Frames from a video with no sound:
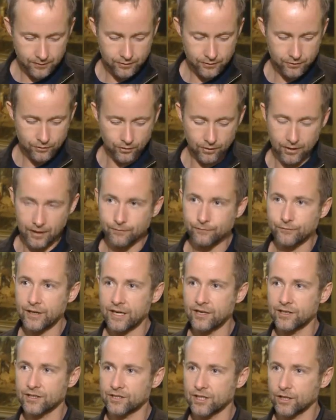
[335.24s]
So I'm
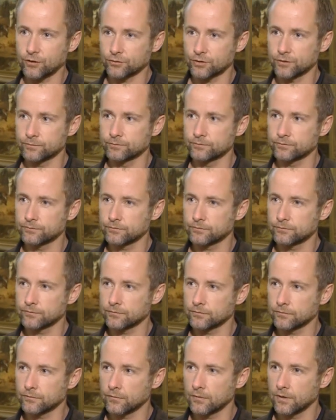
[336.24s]
very seldom
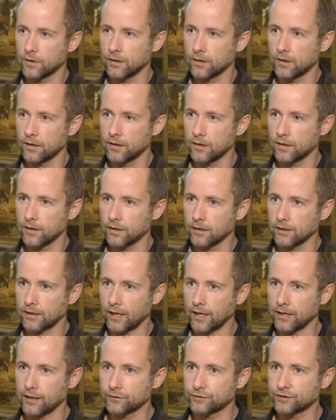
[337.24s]

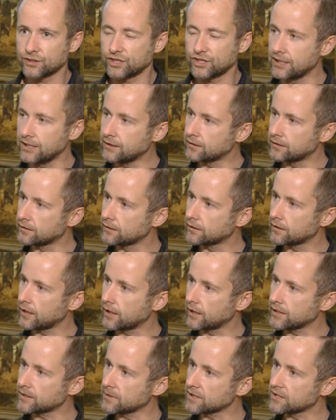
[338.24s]
kind of seen
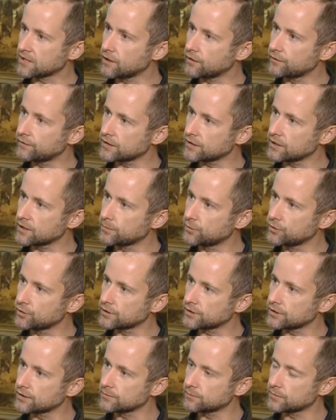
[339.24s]
as myself, I
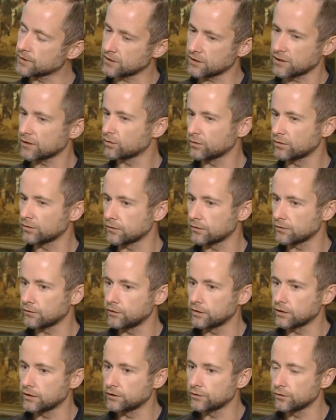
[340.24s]
suppose, because I don't
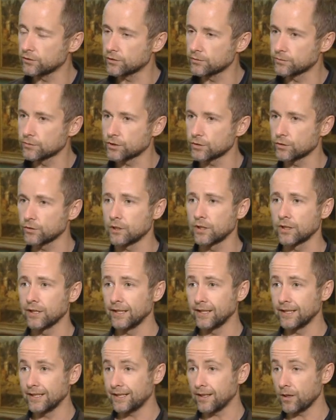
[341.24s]
really do them. So
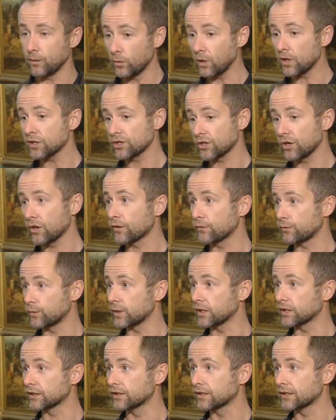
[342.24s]
it was sort of
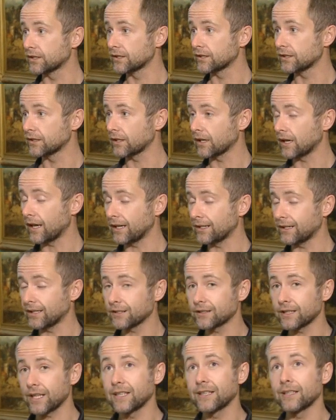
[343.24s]
weird, and I
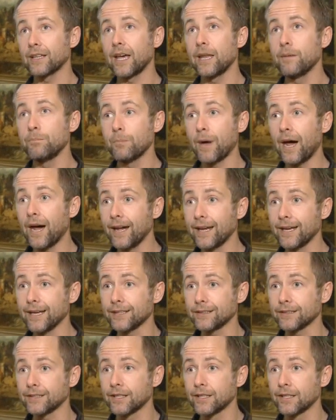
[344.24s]
think in my
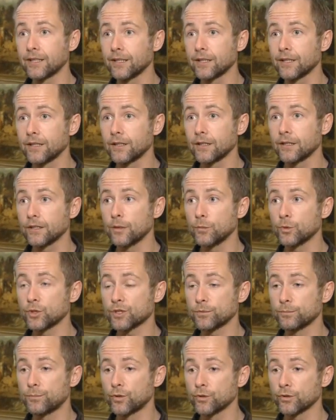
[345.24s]
head, the
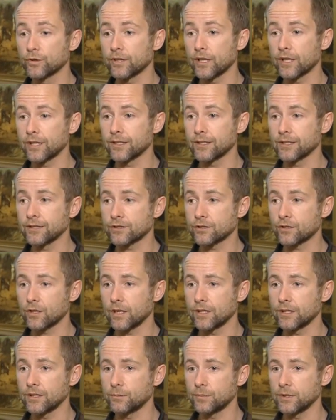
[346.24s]
most important thing is
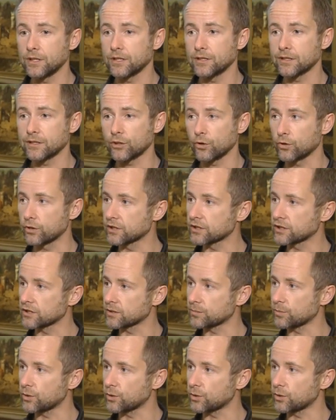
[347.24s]
trying to be as honest as